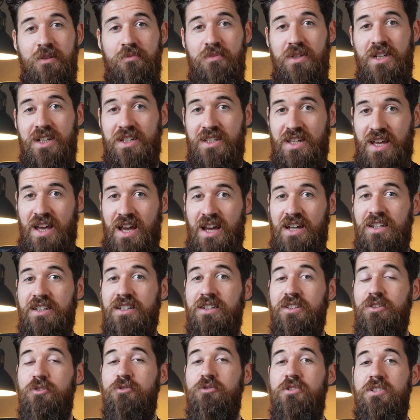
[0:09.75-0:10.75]
and makes
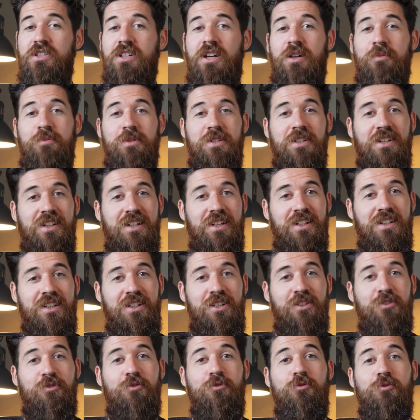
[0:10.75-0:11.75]
adding new steps a
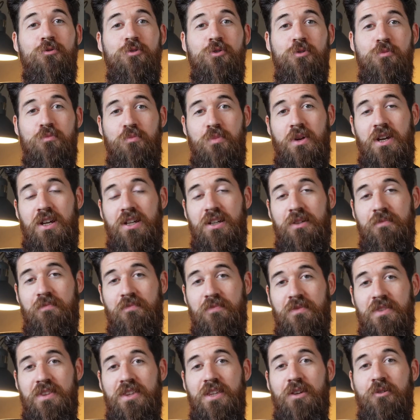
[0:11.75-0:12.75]
huge
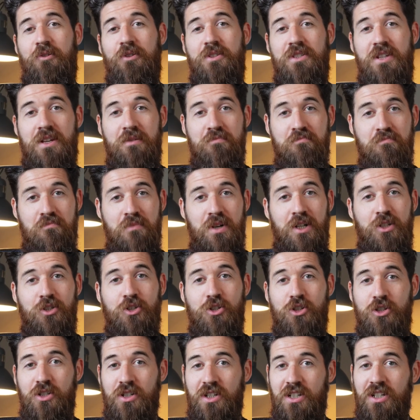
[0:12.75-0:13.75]
pain. There is a
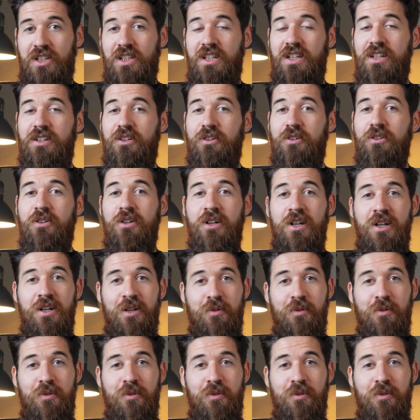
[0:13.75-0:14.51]
much cleaner,